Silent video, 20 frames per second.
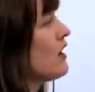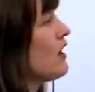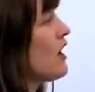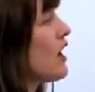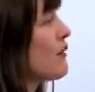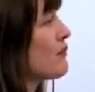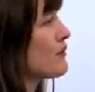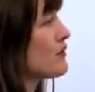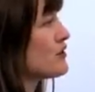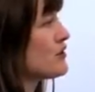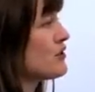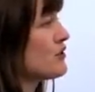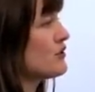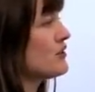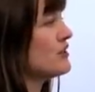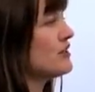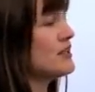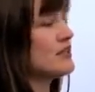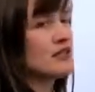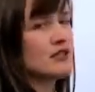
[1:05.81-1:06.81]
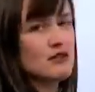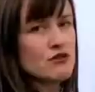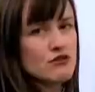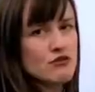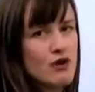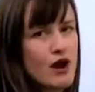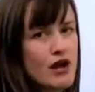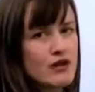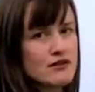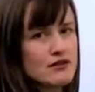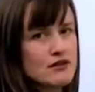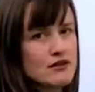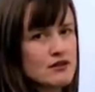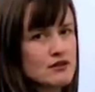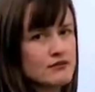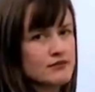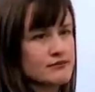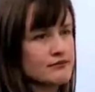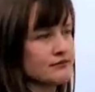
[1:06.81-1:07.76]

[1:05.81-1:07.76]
opportunities, and threats.